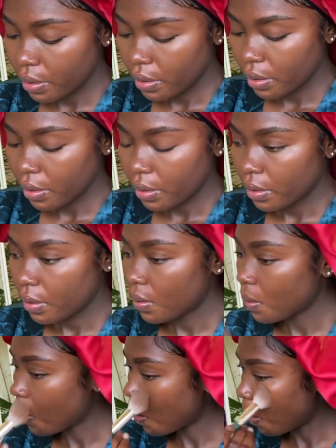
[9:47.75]

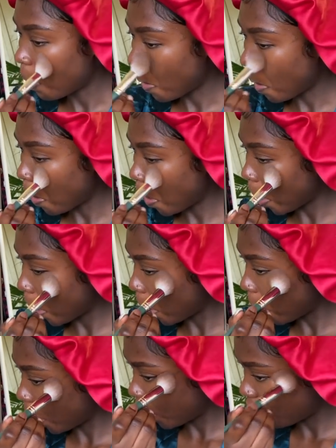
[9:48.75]

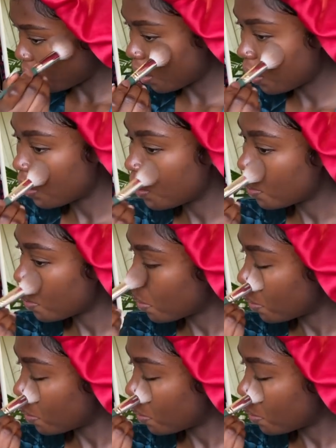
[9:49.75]
Nobody speaks.